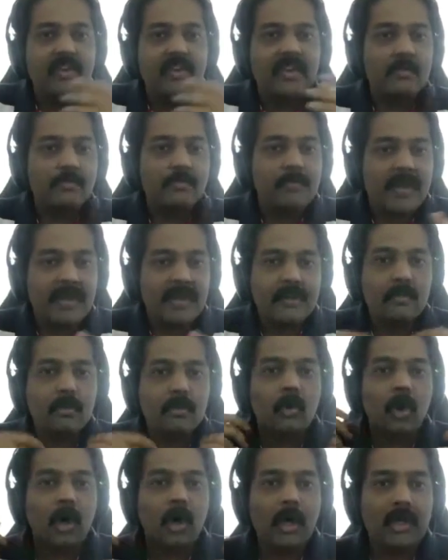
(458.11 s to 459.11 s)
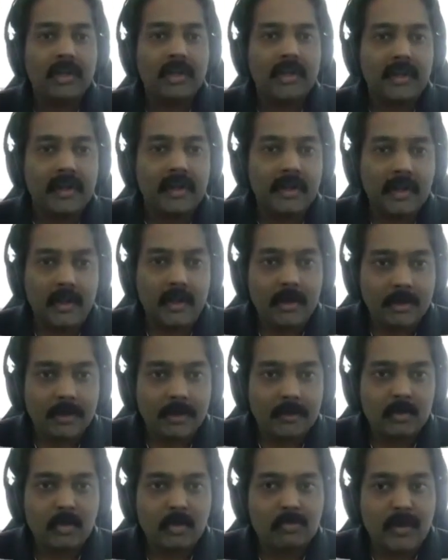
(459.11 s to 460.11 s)
we compared
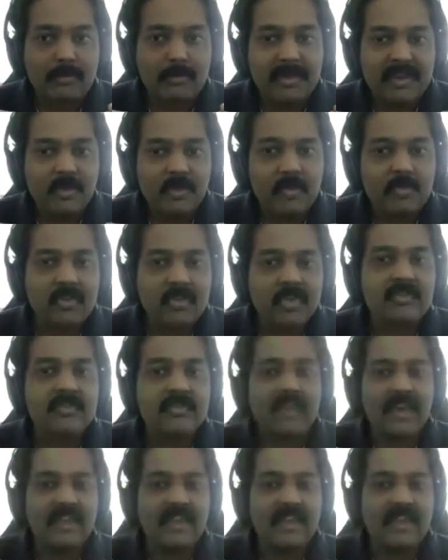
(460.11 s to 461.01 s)
our memory usage,